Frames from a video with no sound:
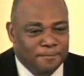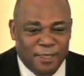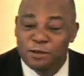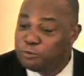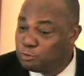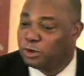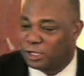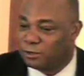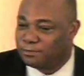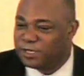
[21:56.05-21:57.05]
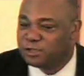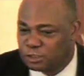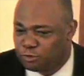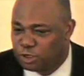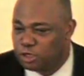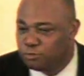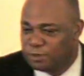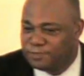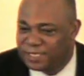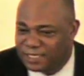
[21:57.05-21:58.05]
and we will because we're
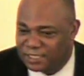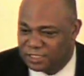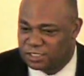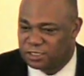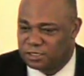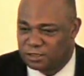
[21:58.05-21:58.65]
human beings,